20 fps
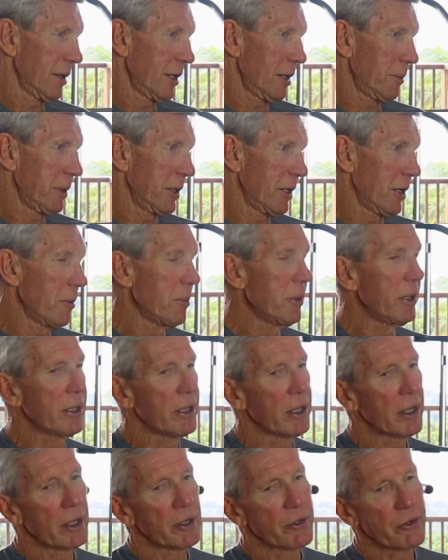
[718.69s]
I mean, nobody
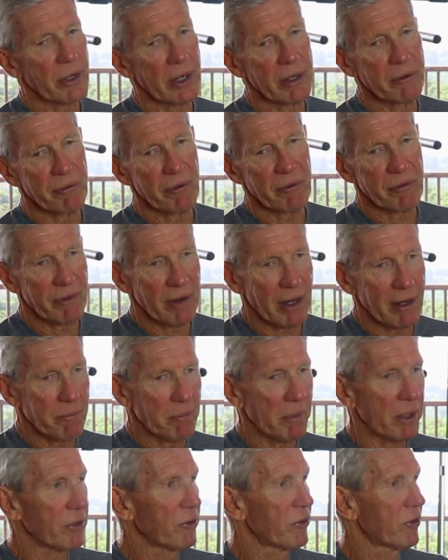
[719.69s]
can go and train for
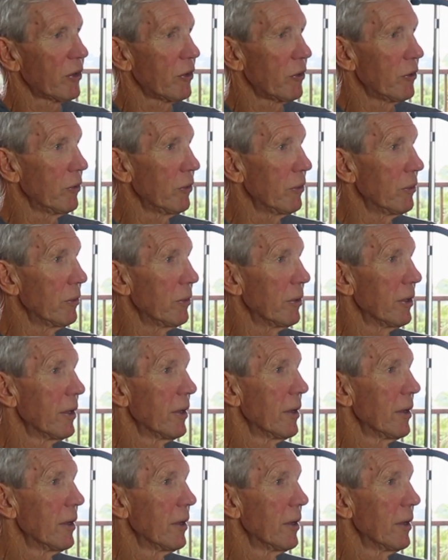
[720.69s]
5 months and do,